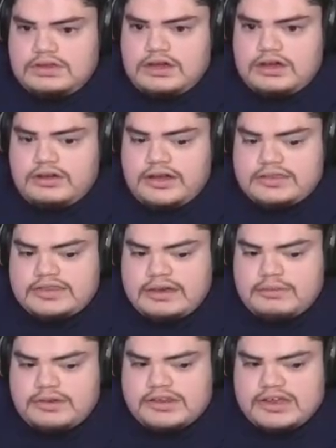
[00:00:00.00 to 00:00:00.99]
Alright, that
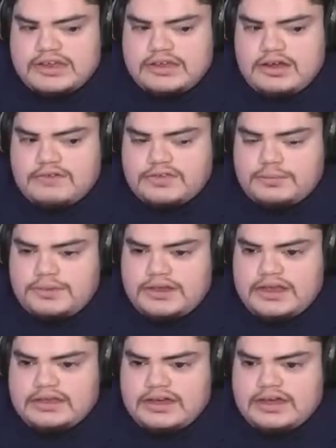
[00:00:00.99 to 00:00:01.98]
was in off the
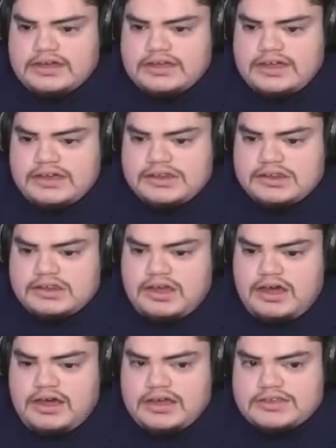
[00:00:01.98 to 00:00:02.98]
plate. I guess
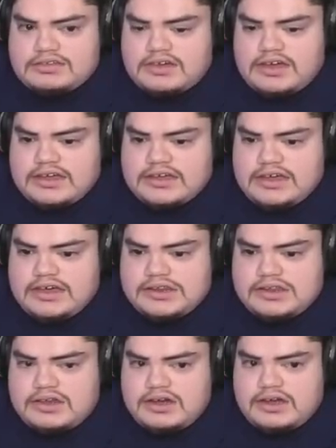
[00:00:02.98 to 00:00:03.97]
not. I
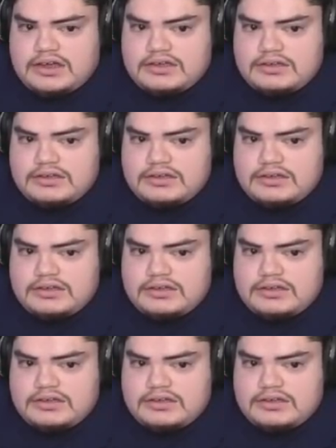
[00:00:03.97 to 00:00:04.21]
guess not.